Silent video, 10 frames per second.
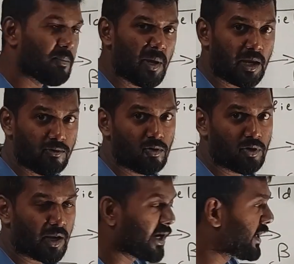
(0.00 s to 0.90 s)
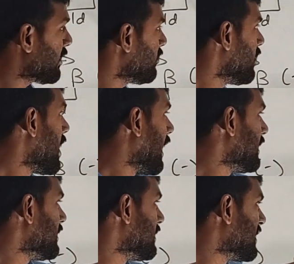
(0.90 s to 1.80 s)
they may give you negative,
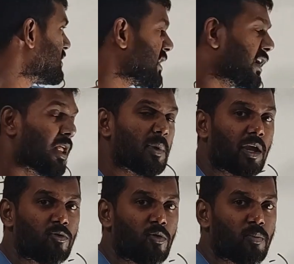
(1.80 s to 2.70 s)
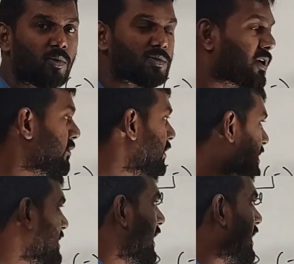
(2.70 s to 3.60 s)
and this side they may give you positive,
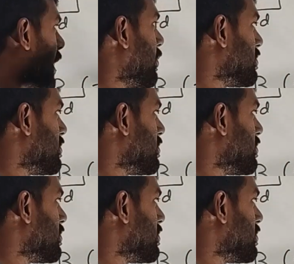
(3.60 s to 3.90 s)
exact